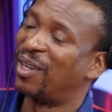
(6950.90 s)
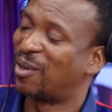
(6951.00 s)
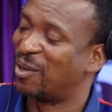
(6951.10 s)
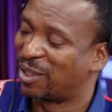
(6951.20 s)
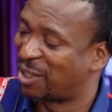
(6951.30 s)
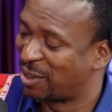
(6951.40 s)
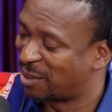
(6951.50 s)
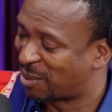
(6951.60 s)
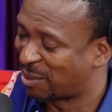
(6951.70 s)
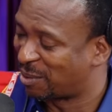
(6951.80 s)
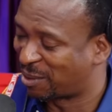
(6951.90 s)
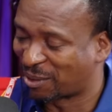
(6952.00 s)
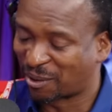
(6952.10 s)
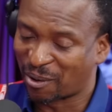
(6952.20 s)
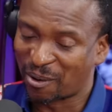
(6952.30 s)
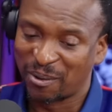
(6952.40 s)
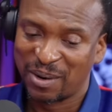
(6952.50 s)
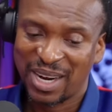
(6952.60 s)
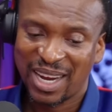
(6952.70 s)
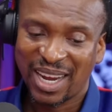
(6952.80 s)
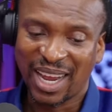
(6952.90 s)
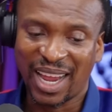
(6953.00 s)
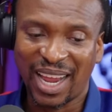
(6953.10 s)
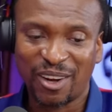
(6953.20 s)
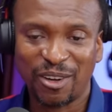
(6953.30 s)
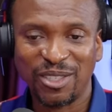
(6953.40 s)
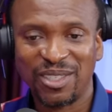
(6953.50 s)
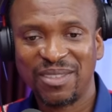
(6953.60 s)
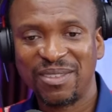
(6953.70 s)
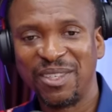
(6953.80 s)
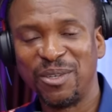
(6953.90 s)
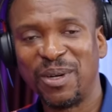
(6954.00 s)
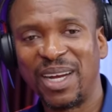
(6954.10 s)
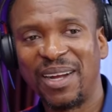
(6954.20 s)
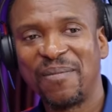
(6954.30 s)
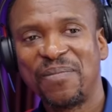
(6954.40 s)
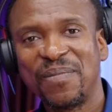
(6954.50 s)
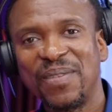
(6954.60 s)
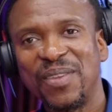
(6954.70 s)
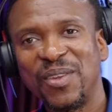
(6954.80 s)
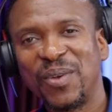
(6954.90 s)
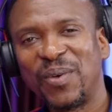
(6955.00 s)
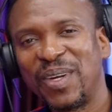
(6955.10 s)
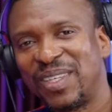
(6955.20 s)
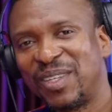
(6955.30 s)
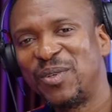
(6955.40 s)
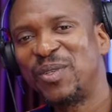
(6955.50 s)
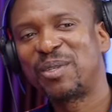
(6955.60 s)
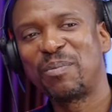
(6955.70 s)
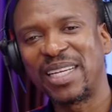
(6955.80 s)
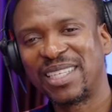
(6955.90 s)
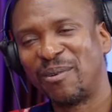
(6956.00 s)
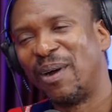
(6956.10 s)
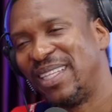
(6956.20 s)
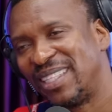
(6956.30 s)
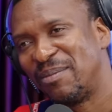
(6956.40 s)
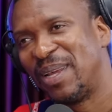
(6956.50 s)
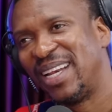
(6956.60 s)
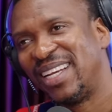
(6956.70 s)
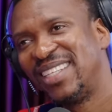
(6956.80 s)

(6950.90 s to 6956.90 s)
it'll continue to grow, because you're one of those special ones, man.